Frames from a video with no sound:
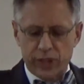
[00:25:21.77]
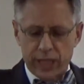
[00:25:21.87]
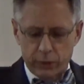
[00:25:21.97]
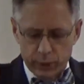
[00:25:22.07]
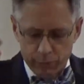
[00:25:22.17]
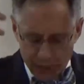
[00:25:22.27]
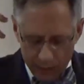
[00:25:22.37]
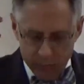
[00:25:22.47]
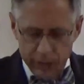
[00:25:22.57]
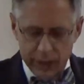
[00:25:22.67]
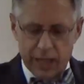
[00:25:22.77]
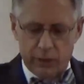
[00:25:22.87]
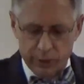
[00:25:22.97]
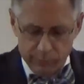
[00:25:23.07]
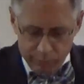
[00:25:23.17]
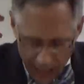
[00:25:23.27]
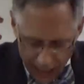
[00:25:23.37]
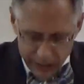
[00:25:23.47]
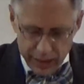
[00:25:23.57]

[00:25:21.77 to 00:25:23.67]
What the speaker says: They are remembering, they are reminded,